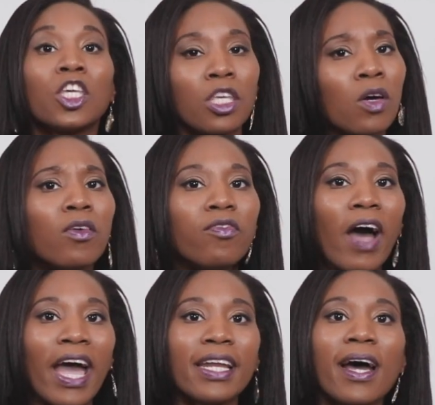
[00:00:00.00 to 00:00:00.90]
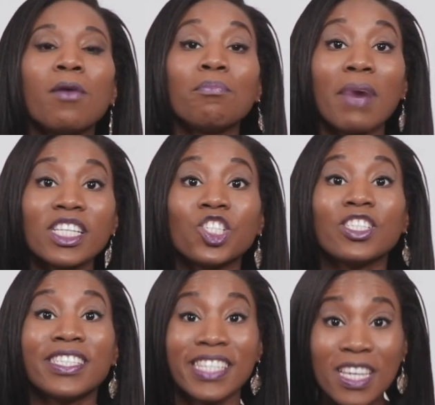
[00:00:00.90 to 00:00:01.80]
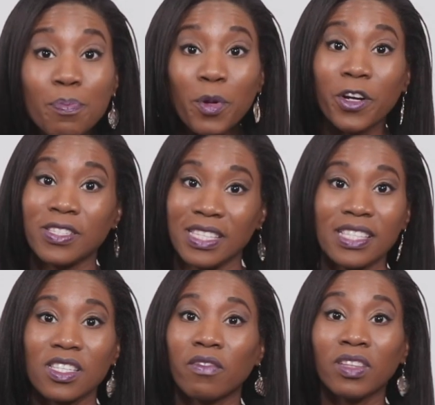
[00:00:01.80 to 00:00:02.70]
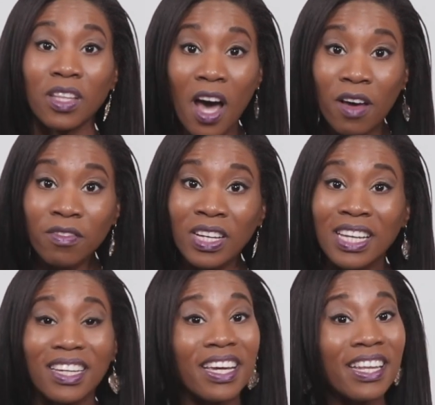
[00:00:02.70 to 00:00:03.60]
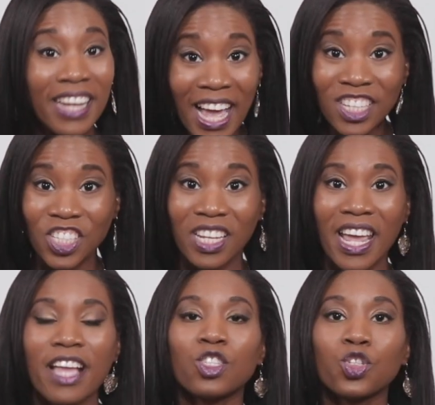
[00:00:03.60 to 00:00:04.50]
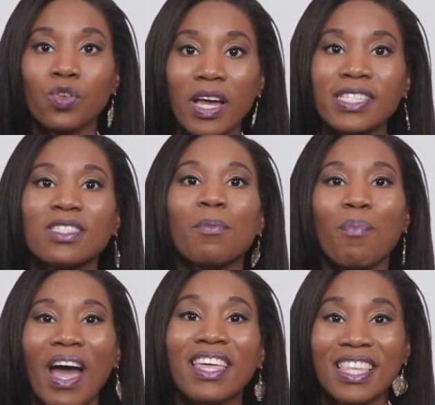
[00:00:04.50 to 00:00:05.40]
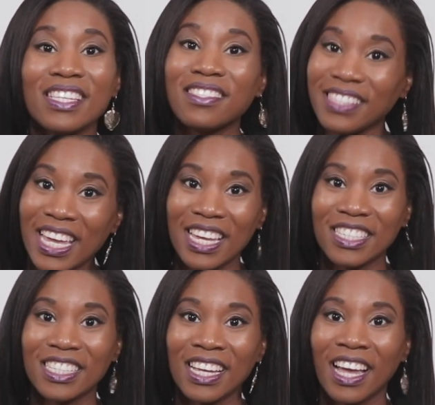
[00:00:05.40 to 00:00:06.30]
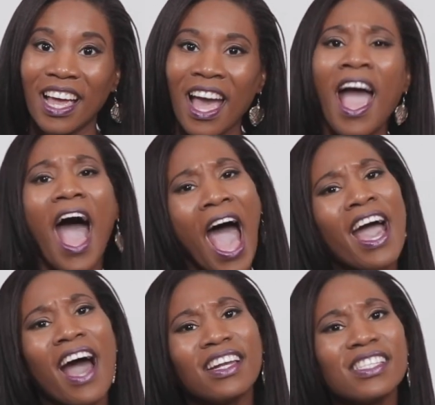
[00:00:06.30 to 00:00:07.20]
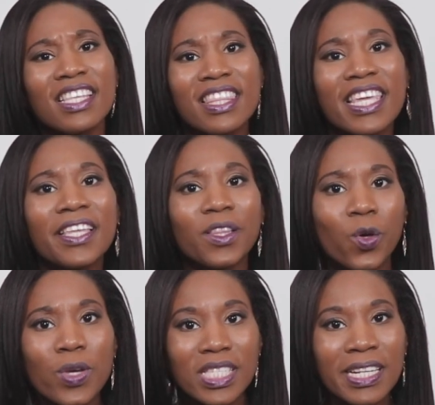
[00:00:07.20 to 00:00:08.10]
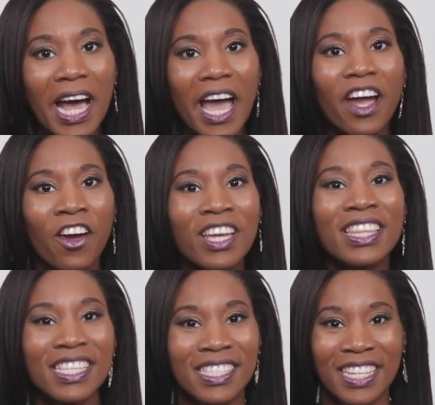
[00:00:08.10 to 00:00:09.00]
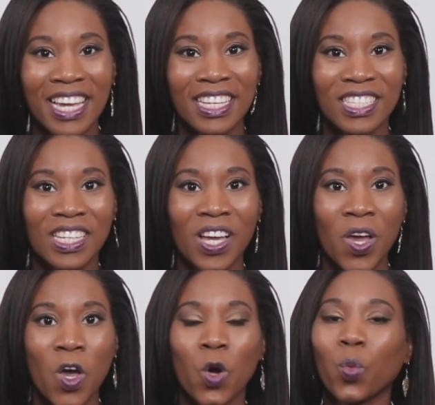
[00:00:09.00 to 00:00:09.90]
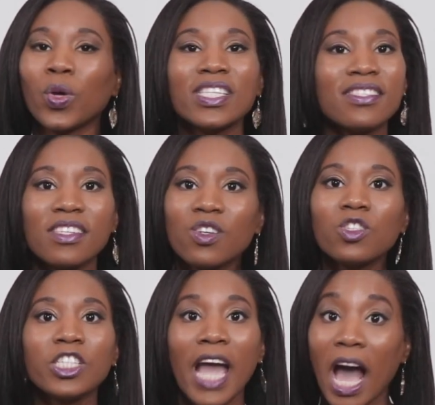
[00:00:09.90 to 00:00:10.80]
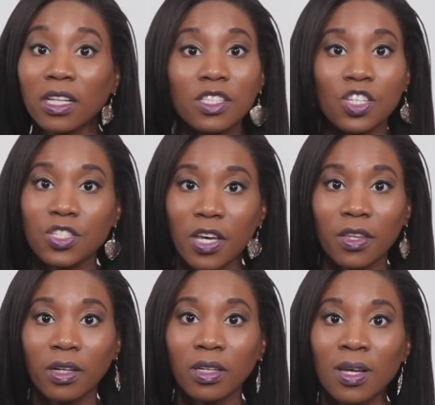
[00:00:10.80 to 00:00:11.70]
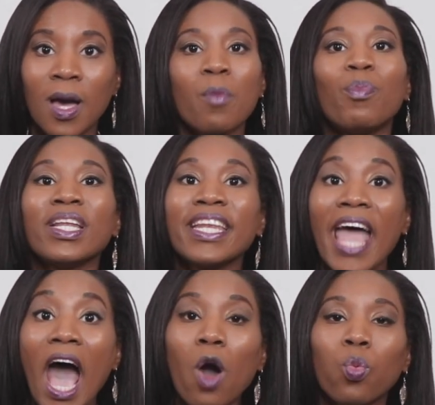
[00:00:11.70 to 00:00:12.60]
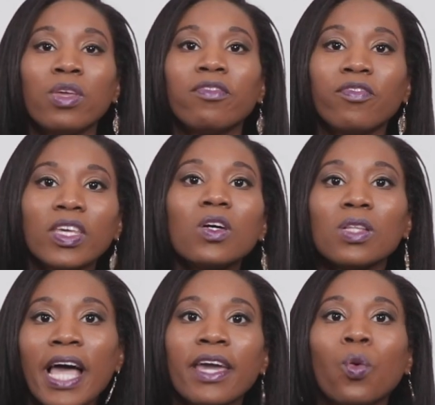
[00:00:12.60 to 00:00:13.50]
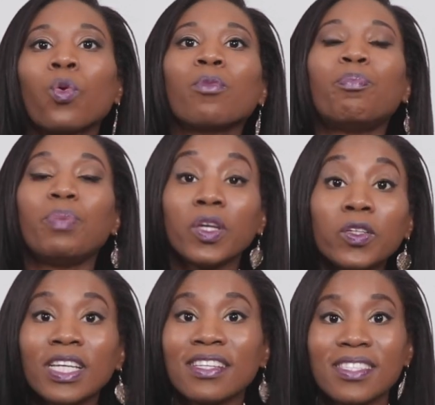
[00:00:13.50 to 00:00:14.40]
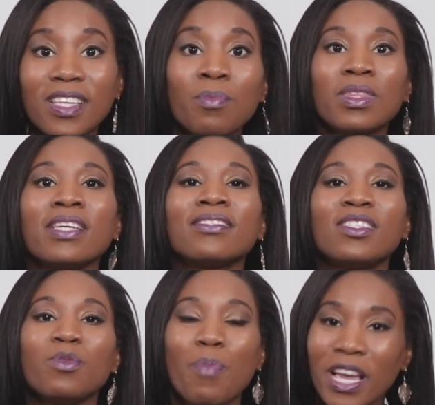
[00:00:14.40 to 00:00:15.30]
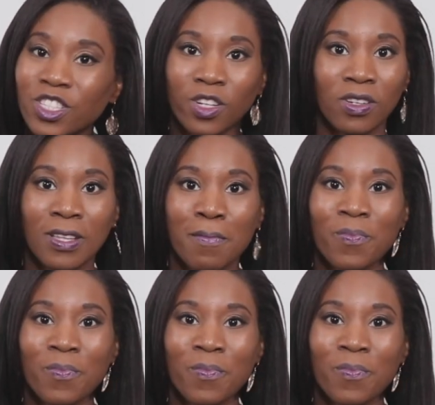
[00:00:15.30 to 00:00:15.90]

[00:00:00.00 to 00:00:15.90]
You'll find a much deeper sense of love, connection, and trust by this stage. I honestly think Lewis and I are in this stage. We still challenge each other, but now we feel like we're building something special.